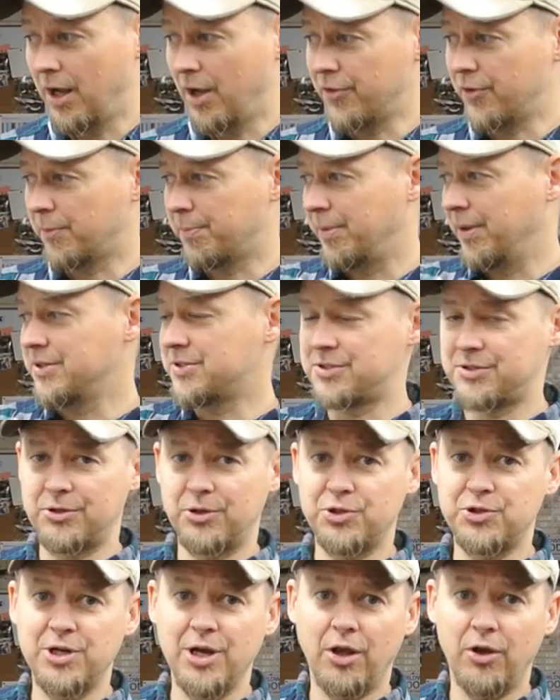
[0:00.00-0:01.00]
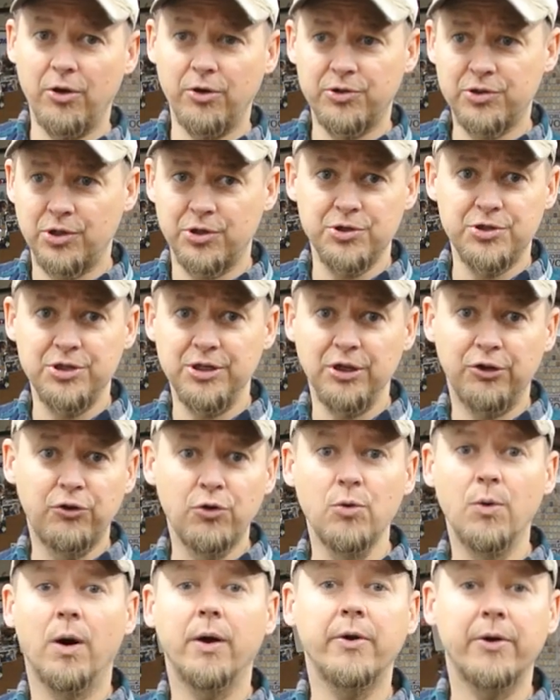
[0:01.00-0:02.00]
Other places are ch charging you
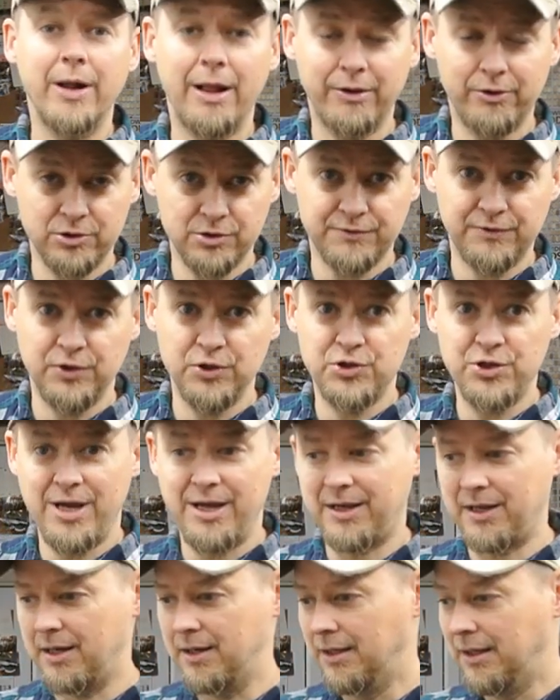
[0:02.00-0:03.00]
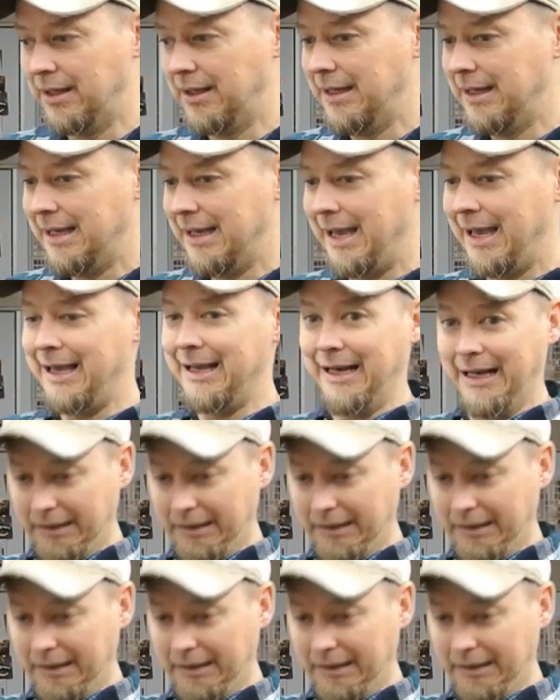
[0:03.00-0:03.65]
$200 for a jacket. And